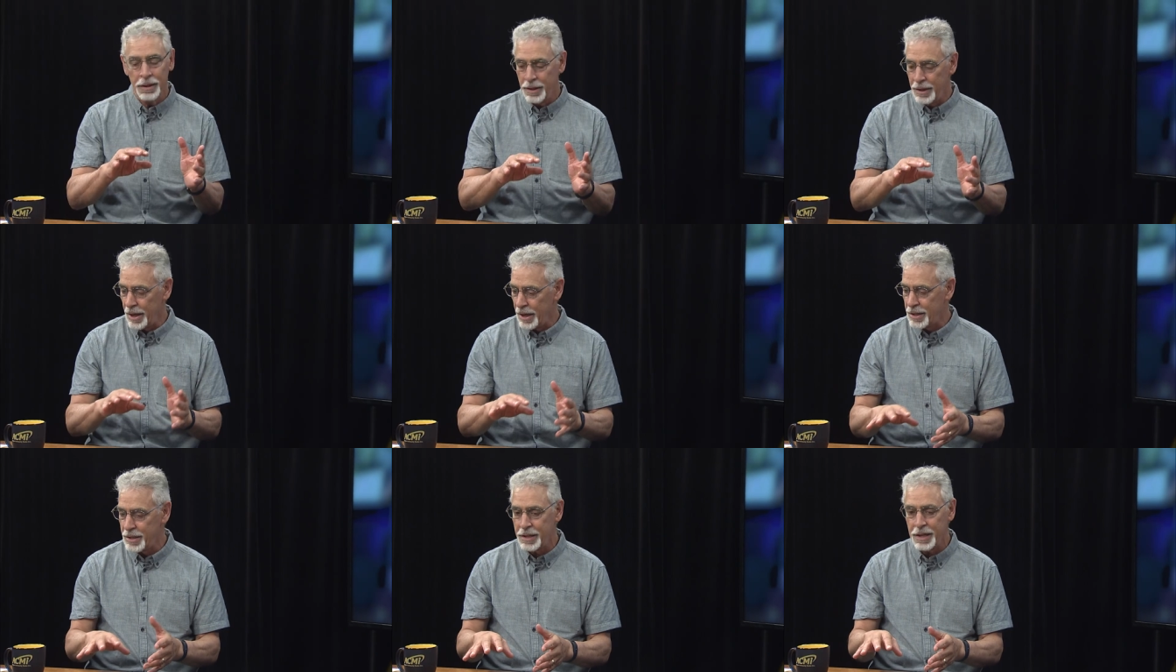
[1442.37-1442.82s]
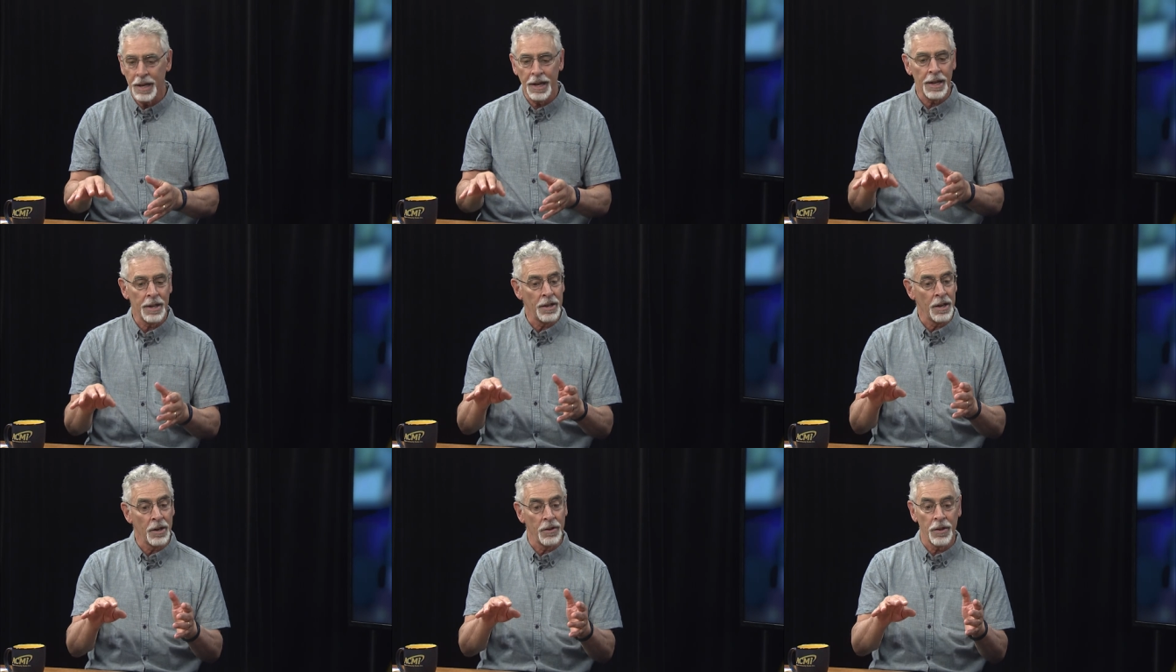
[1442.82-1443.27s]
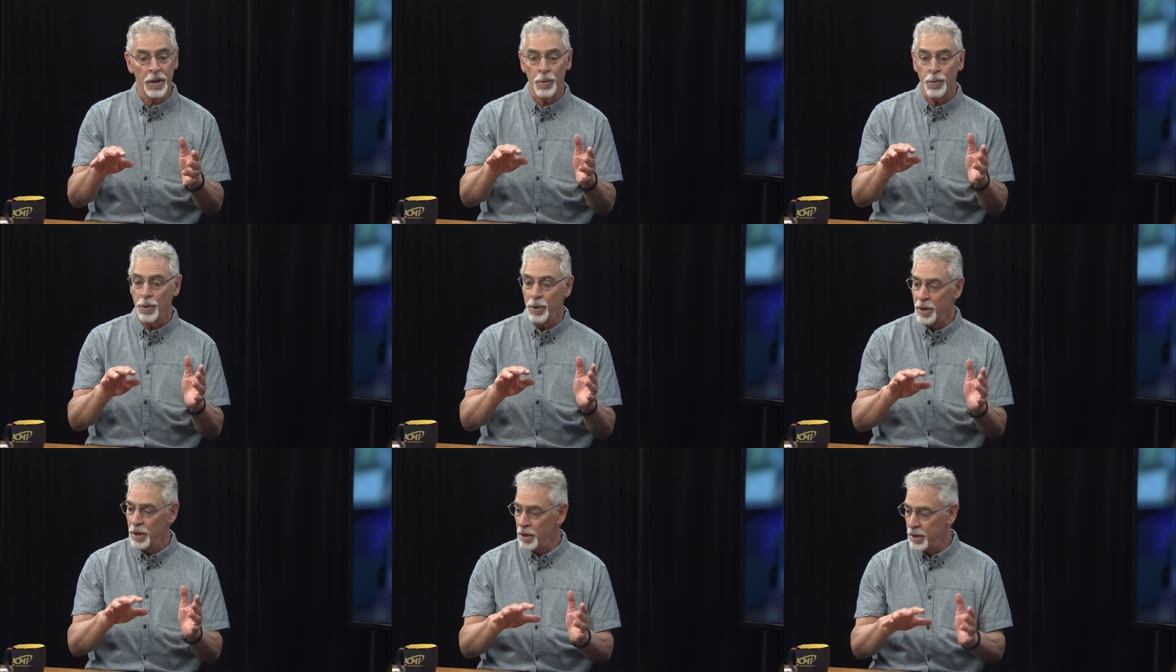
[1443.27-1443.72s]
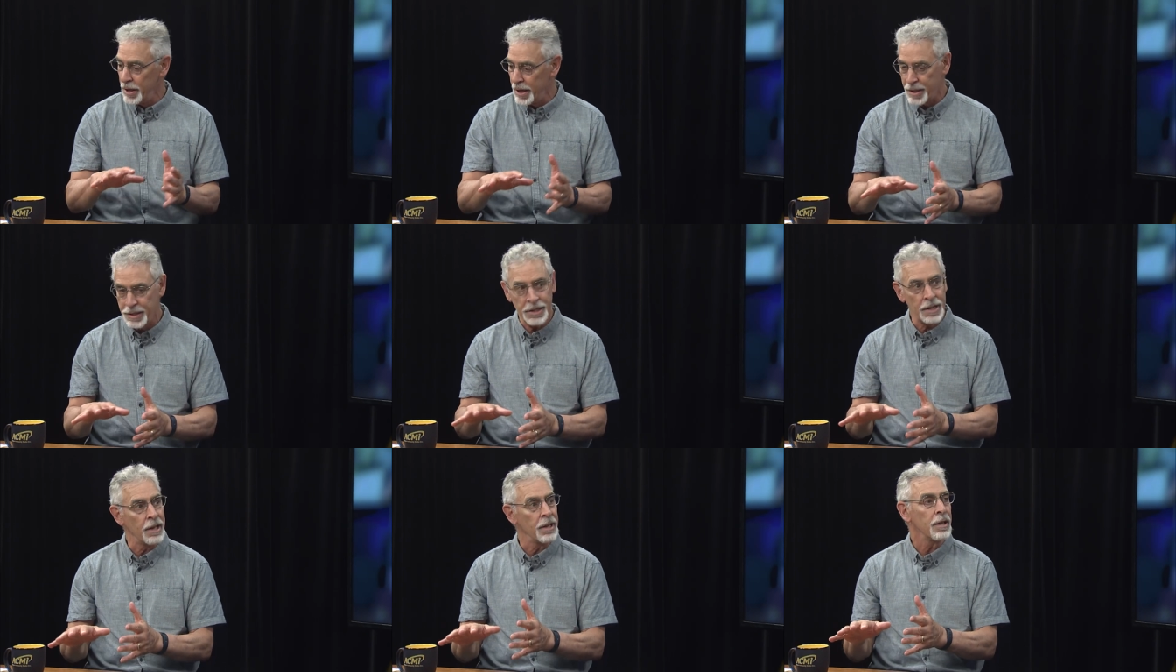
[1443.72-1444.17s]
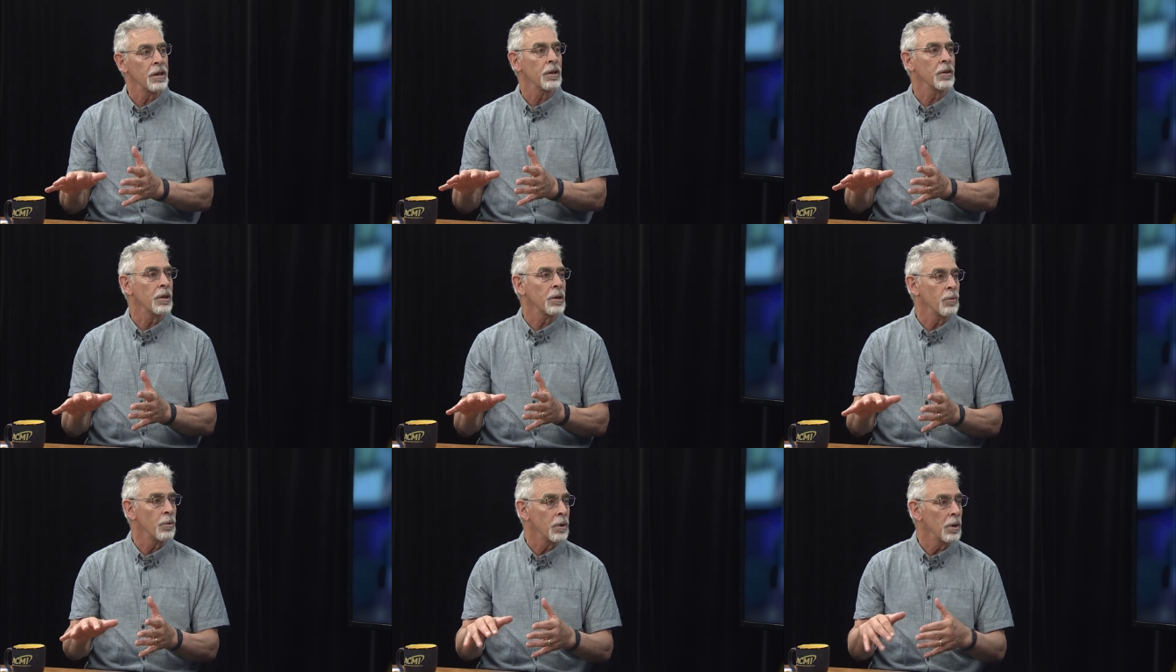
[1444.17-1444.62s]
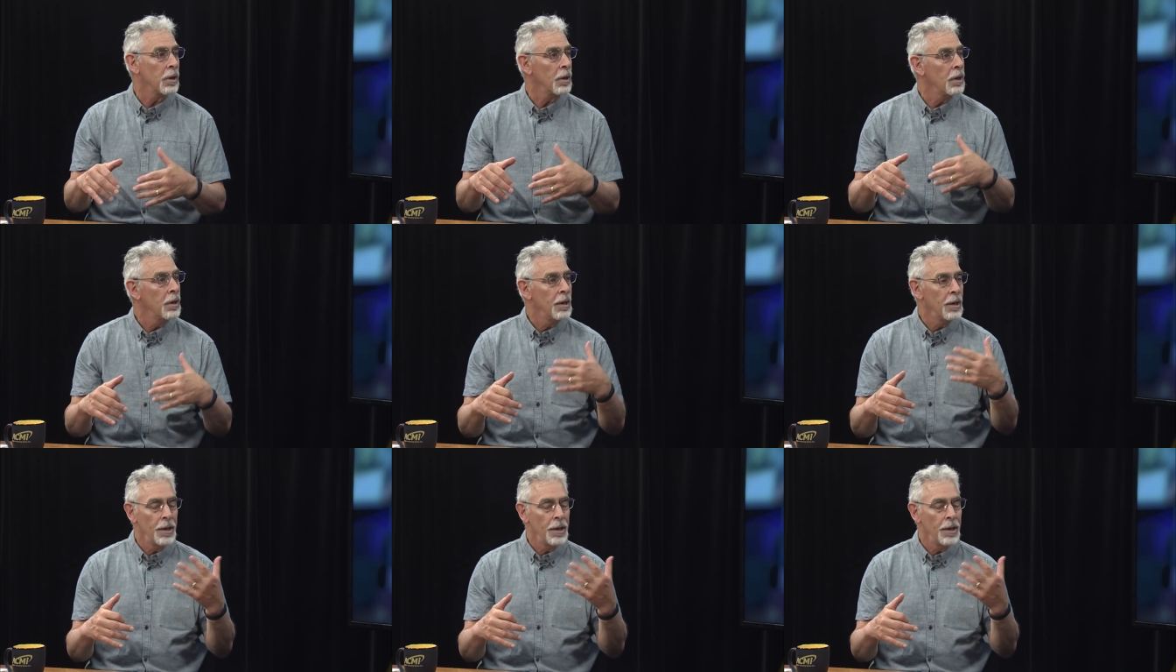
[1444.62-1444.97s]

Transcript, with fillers: Next mm-hmm. day, there they were. Next day, there they were.